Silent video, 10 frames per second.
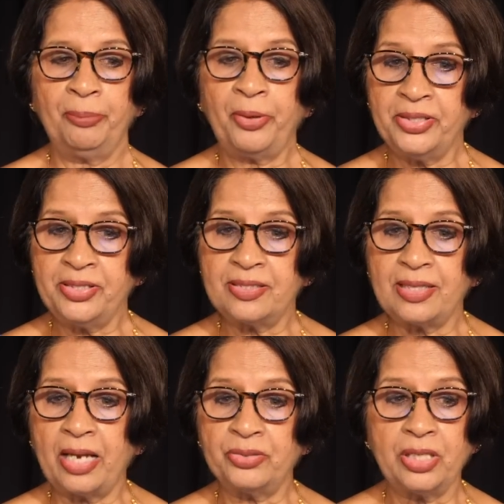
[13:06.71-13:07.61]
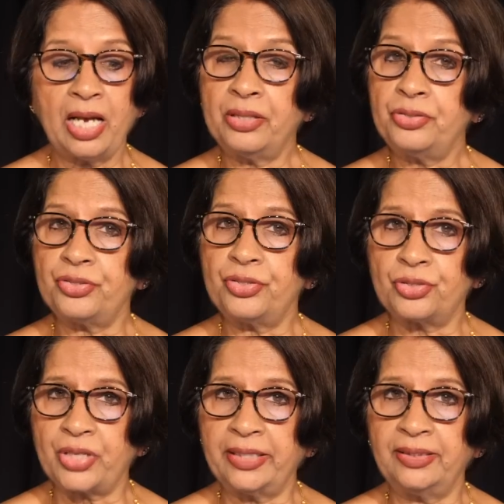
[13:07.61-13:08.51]
points out how to
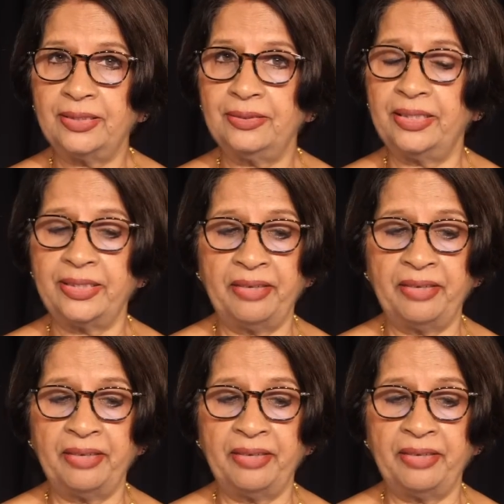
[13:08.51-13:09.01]
strengthen the